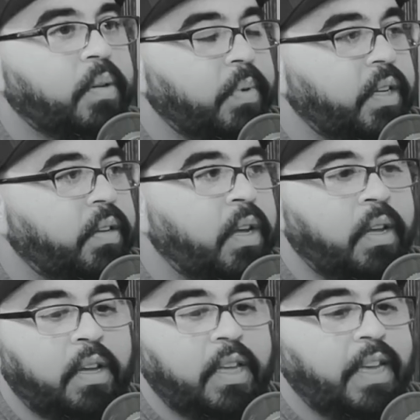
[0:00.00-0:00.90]
that we
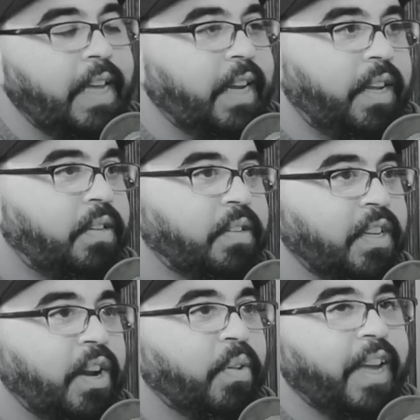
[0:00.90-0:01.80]
hit it.
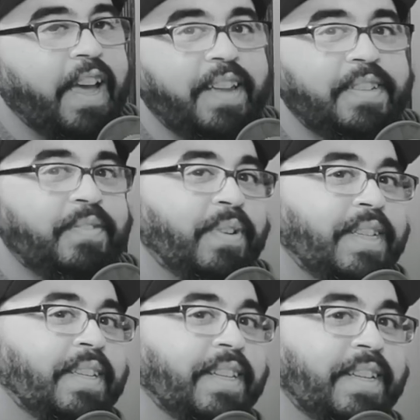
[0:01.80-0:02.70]
You know, like I
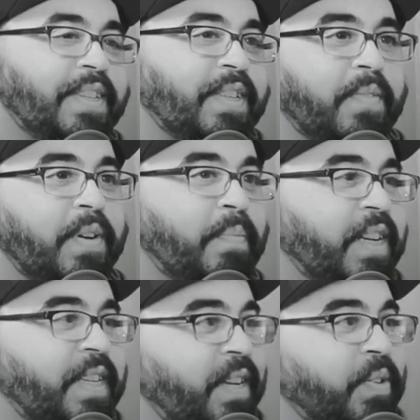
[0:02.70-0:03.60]
recently discovered my
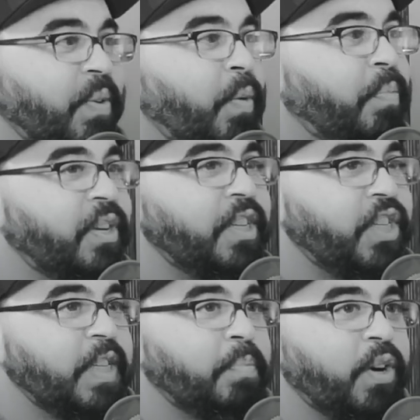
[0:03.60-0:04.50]
ten-year-old put a
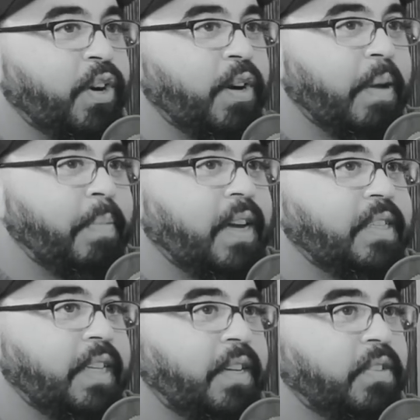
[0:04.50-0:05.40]
cheeseburger in my back
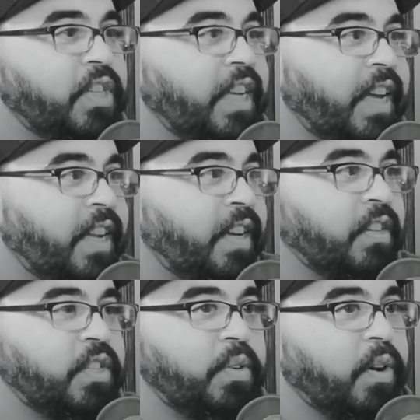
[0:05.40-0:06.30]
seat. She hit it,
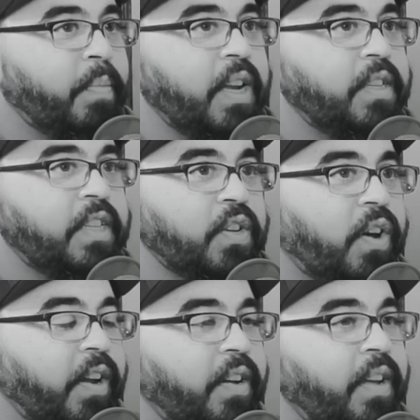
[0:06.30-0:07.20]
and to her mind, it's
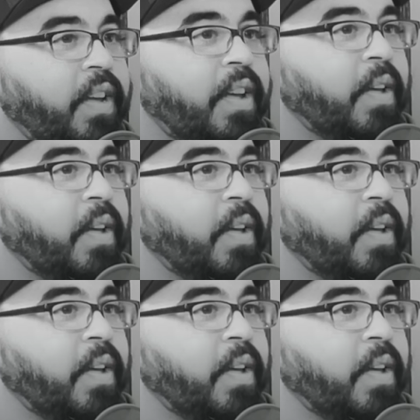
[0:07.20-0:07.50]
gone. Mm-hmm.